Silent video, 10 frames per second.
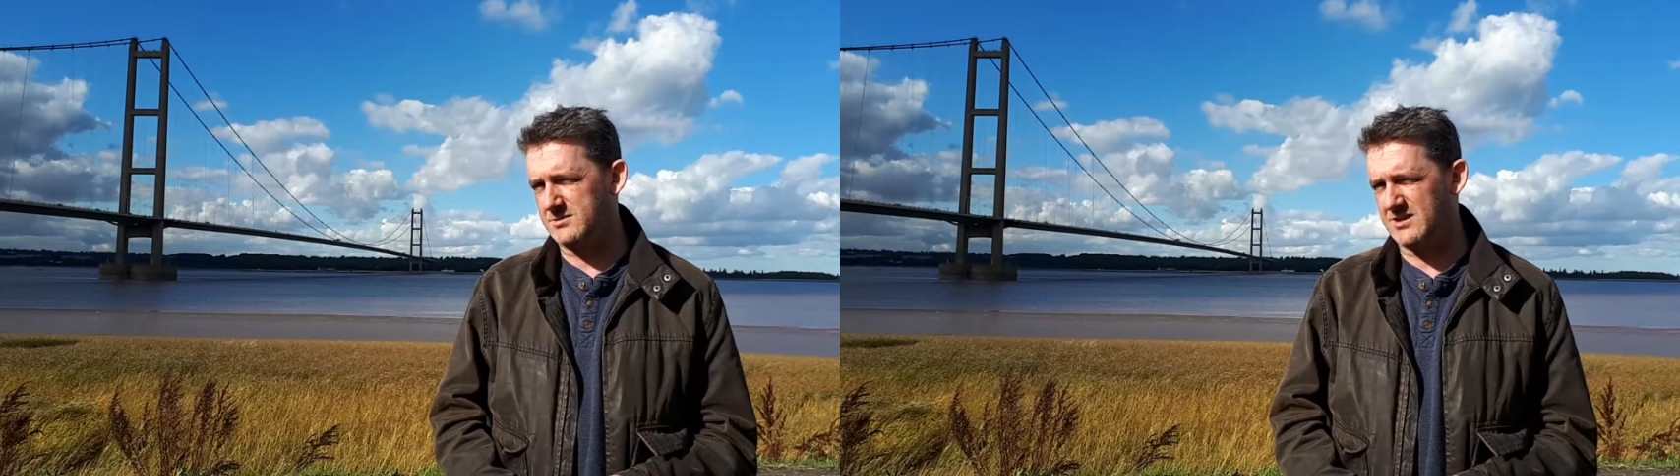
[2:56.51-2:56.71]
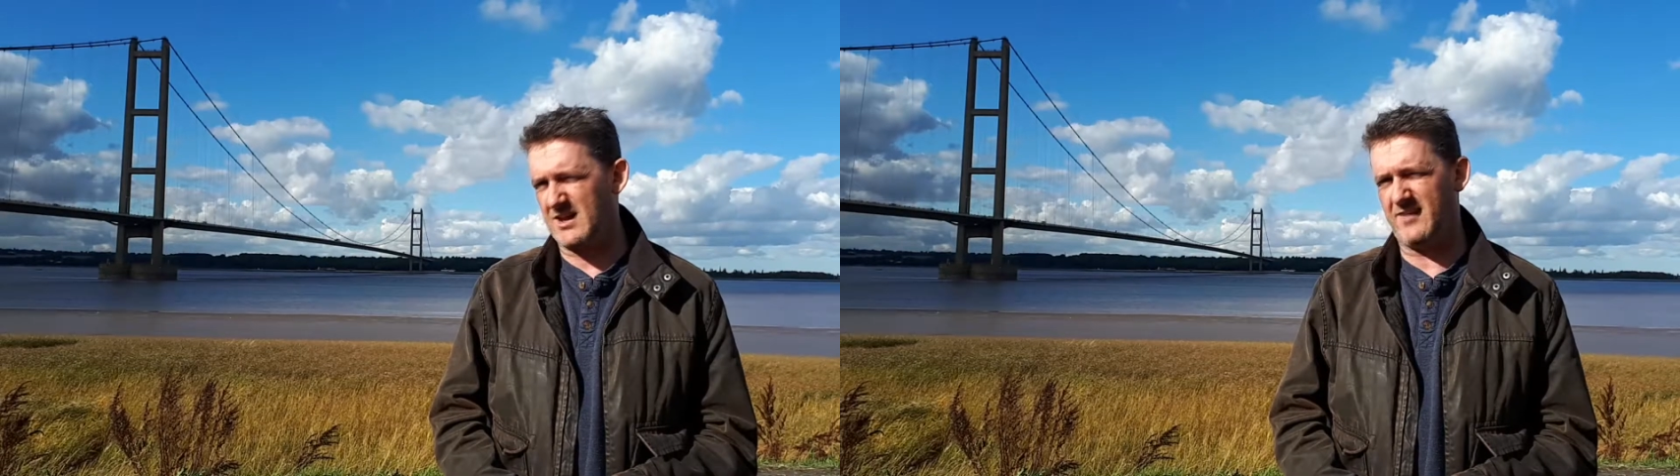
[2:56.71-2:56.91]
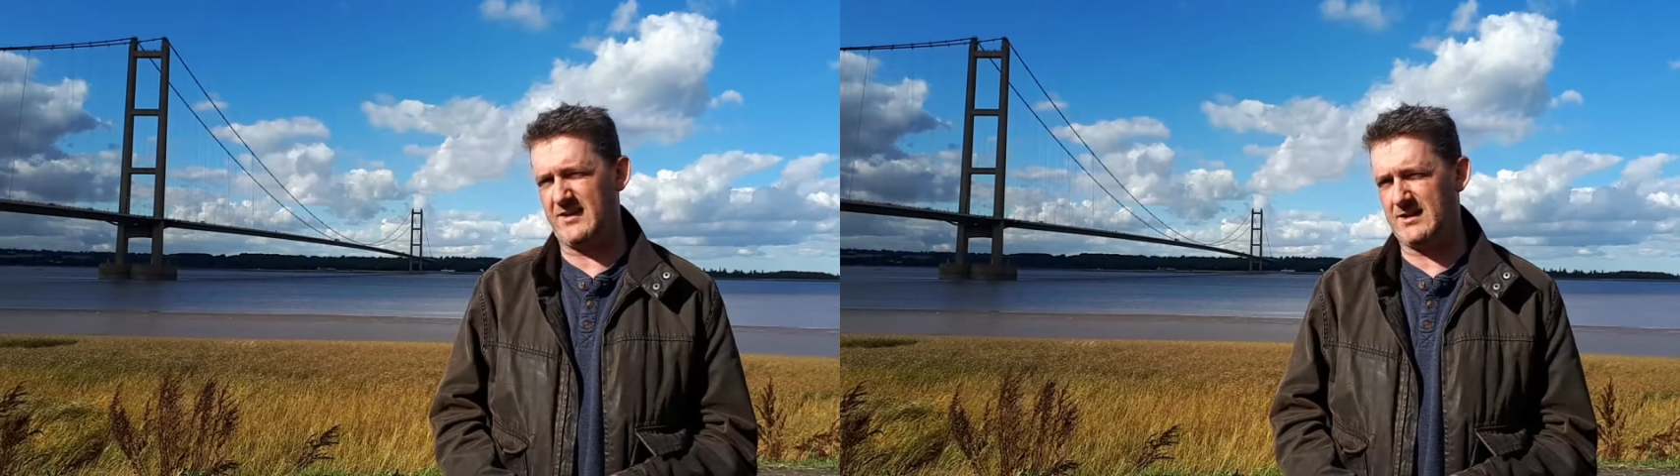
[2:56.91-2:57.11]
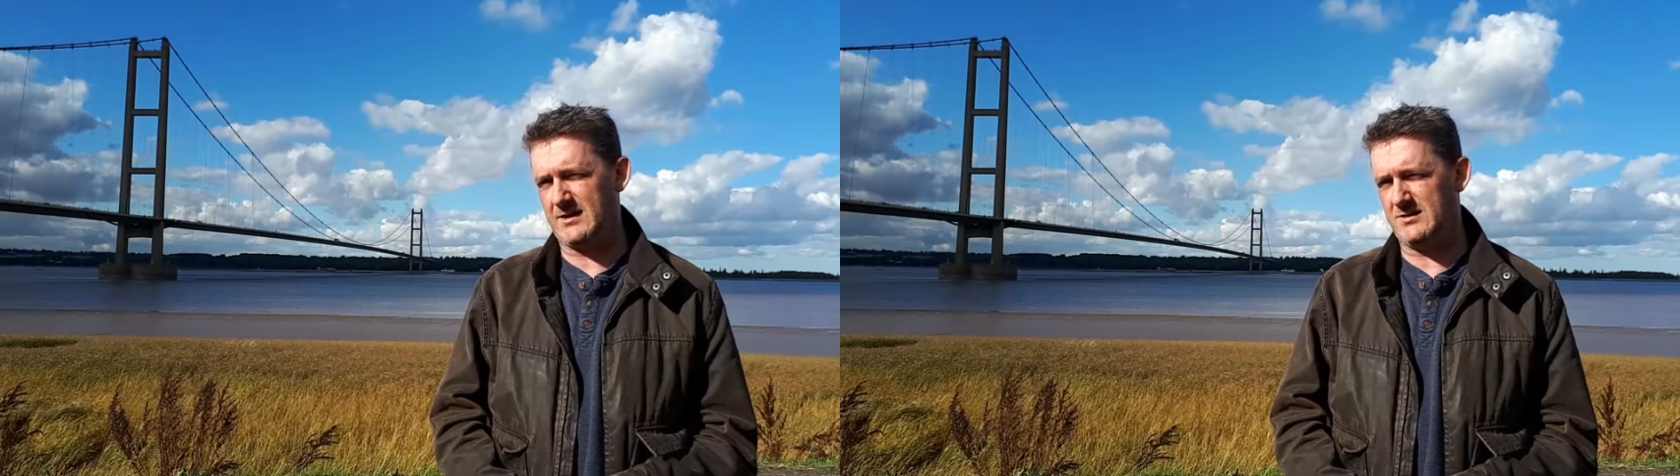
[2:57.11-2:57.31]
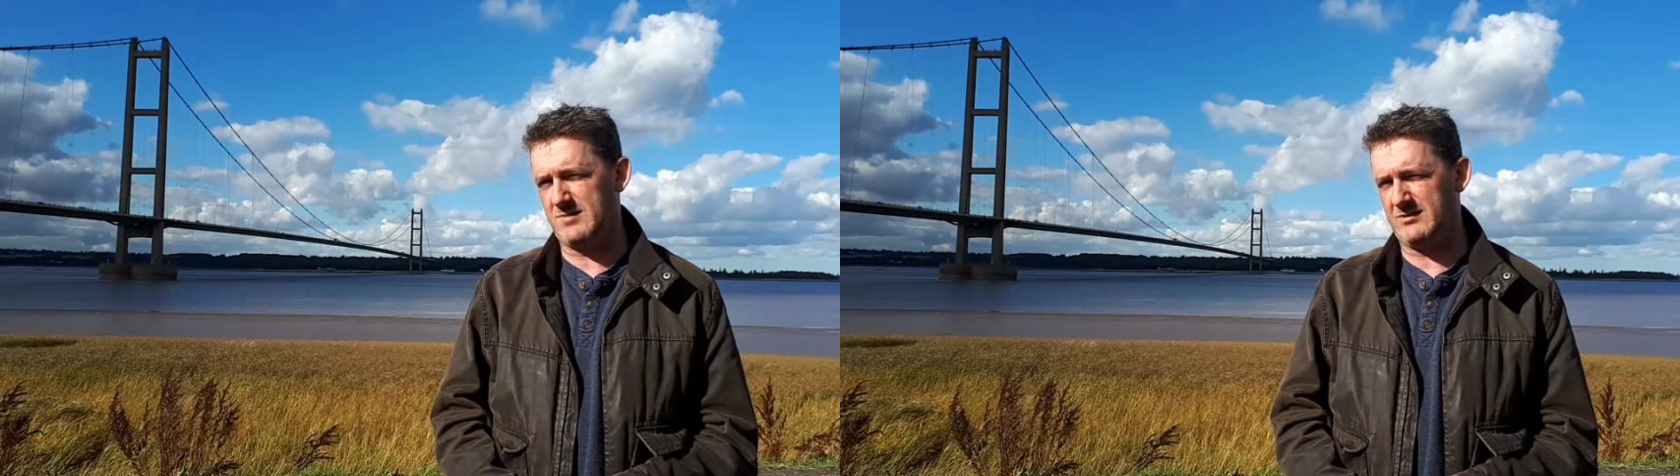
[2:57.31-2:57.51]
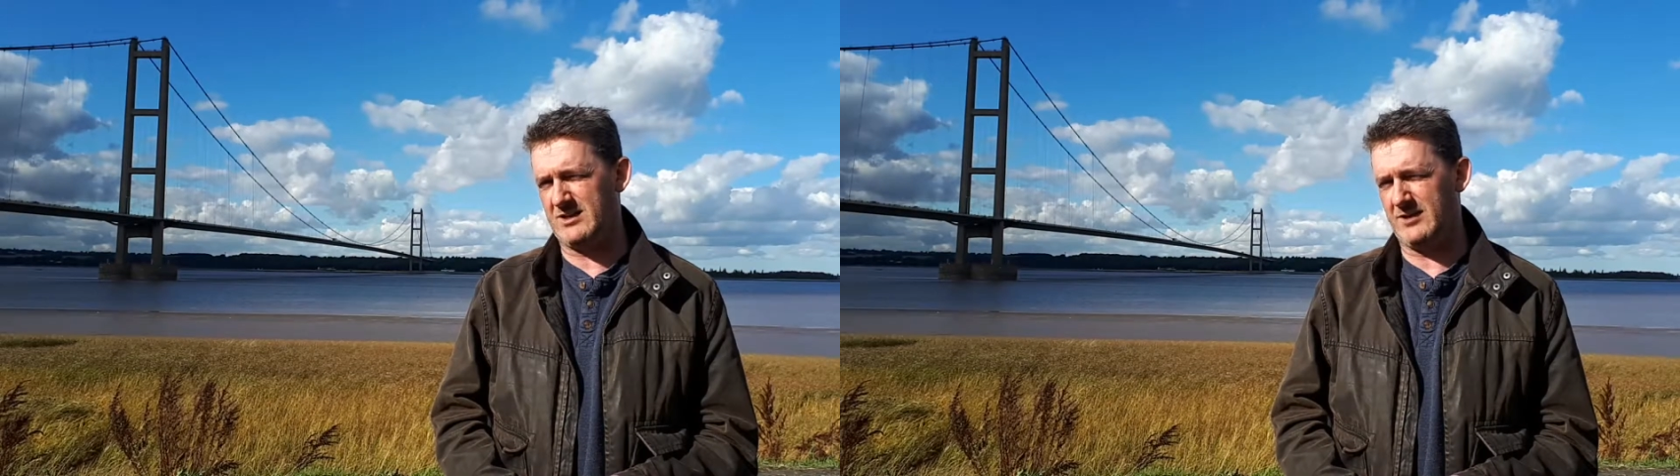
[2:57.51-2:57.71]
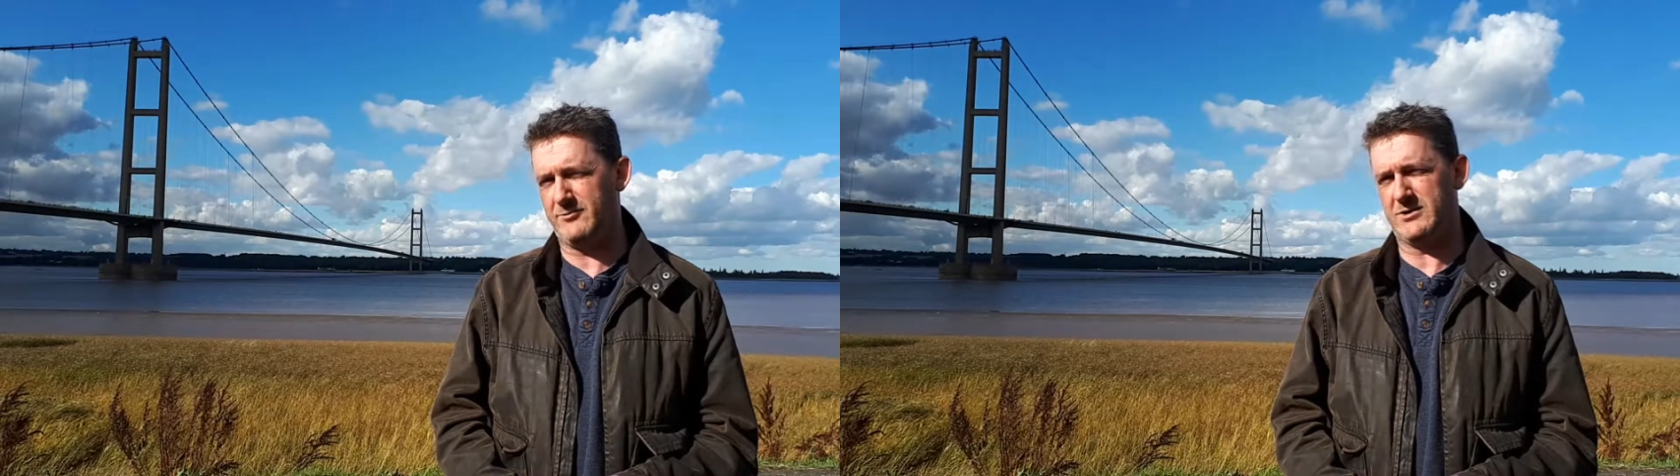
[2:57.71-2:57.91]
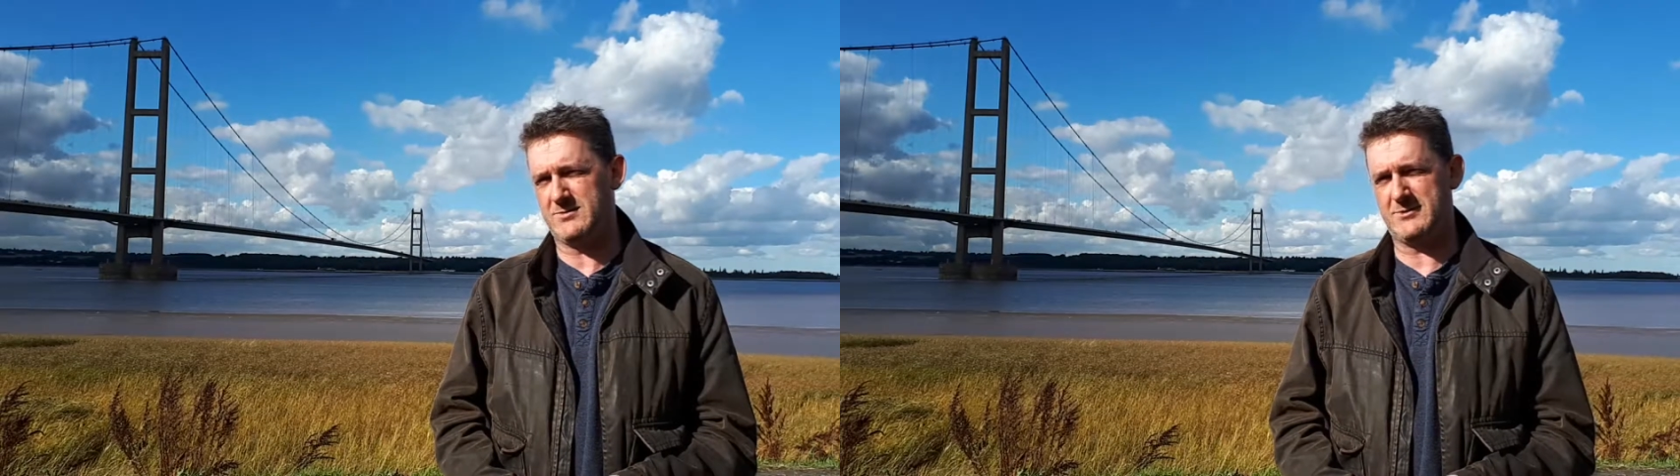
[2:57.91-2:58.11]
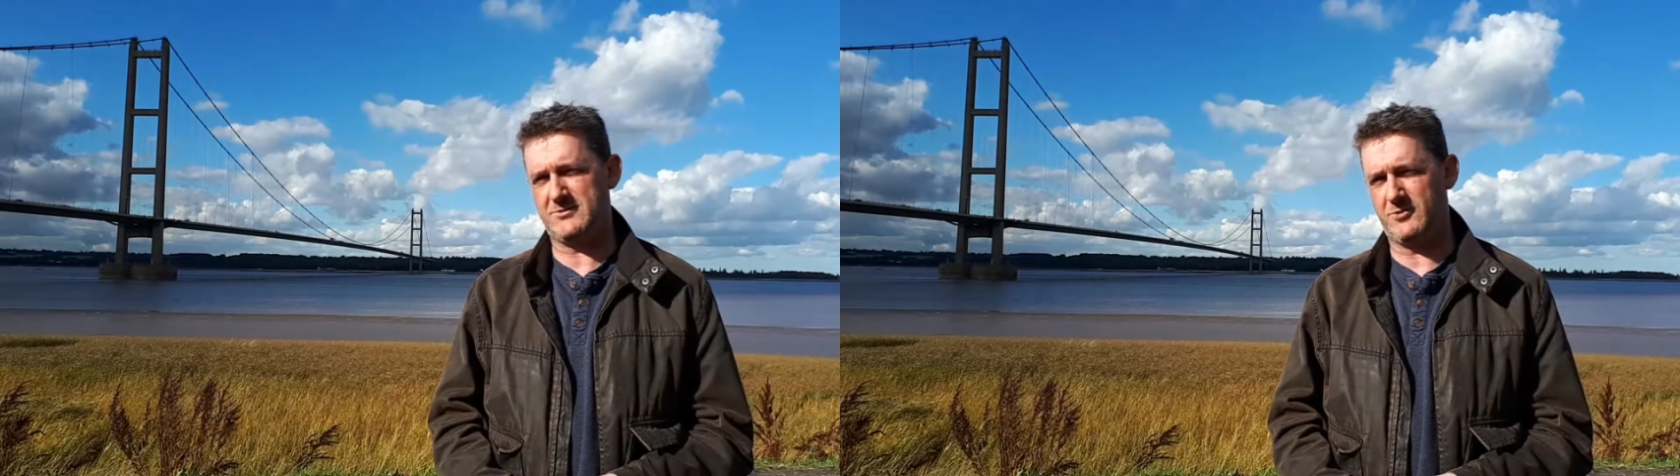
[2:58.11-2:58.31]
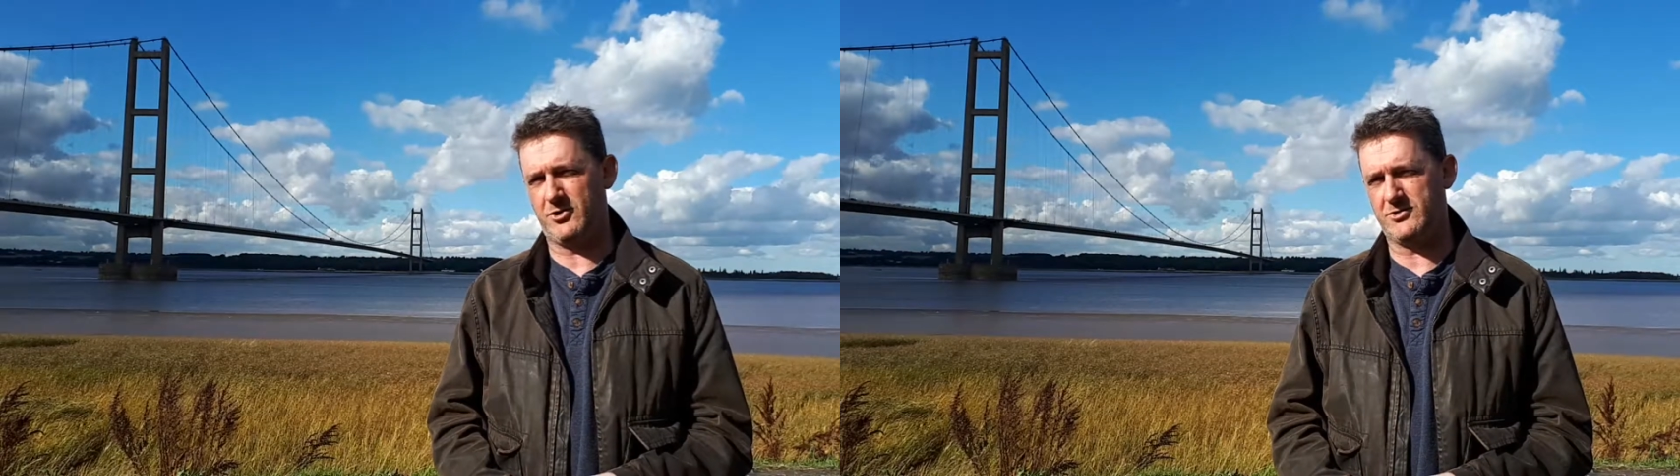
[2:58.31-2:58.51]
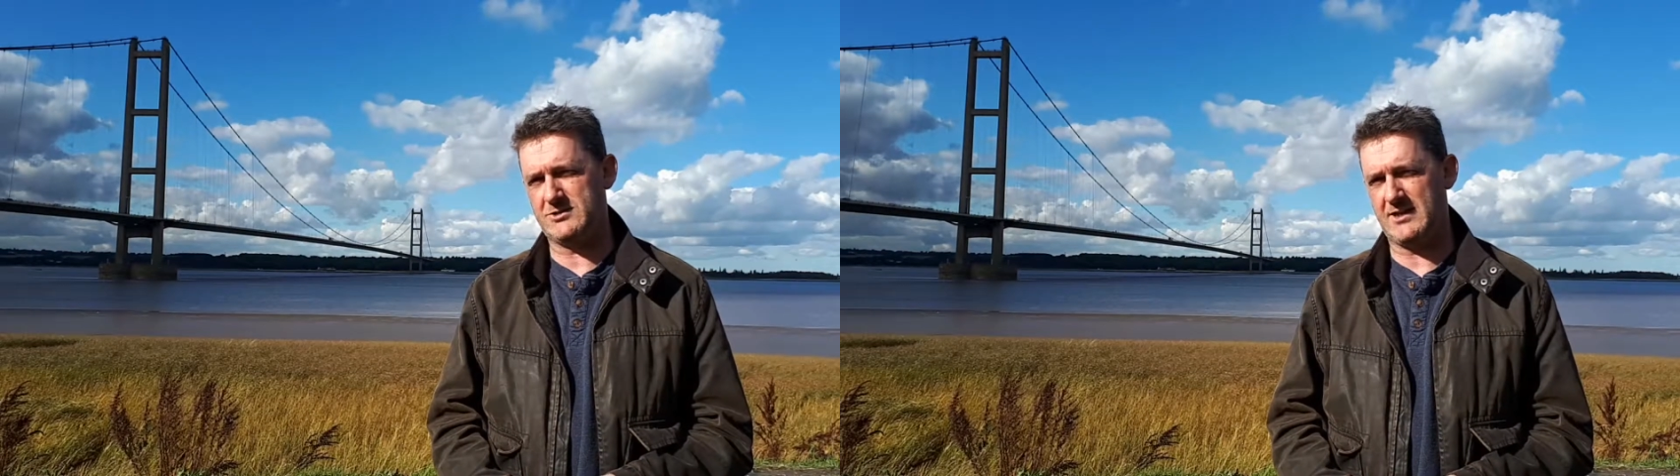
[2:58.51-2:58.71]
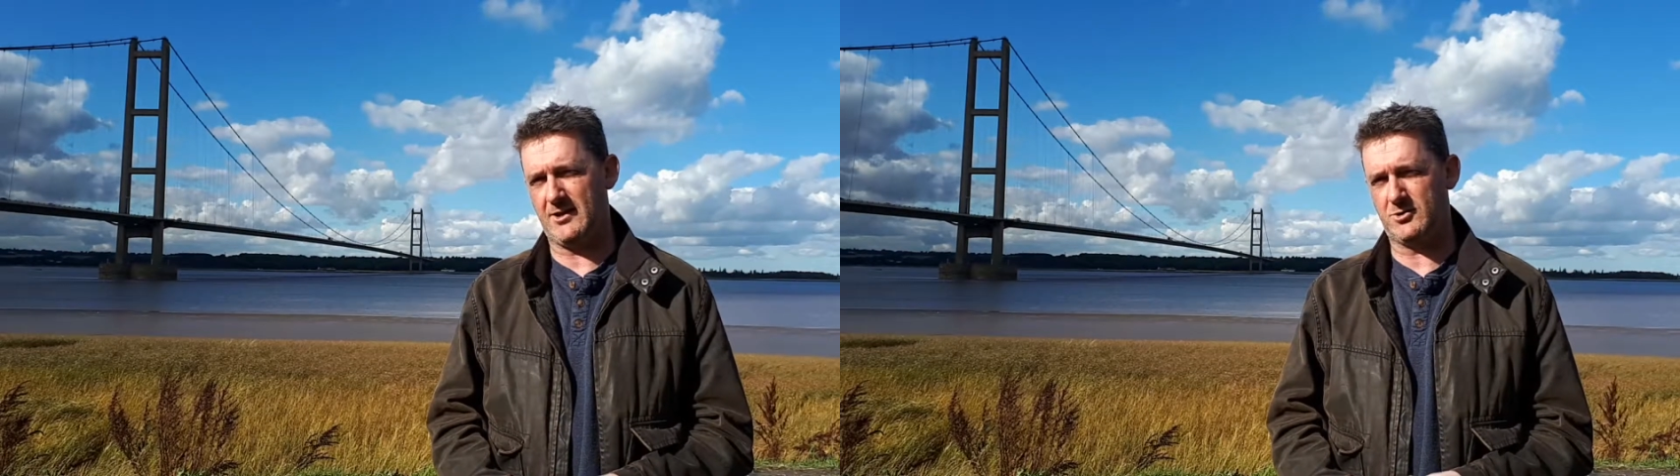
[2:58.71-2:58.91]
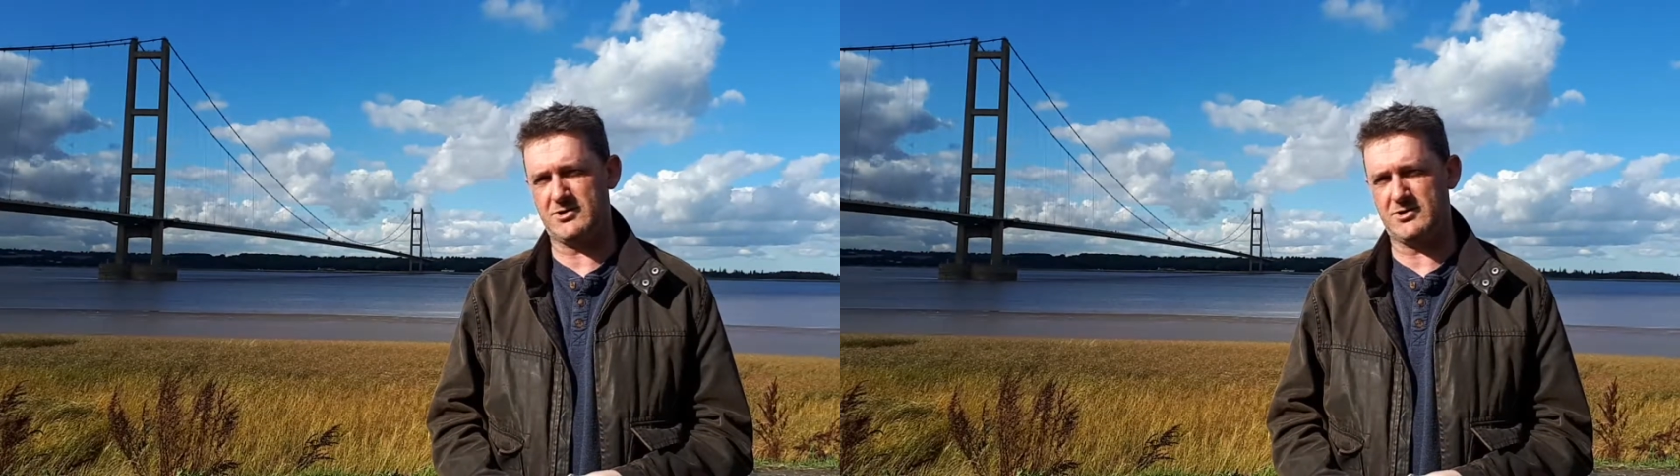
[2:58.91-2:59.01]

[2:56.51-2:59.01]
So I think Kingdom Come Deliverance must have gone on sale,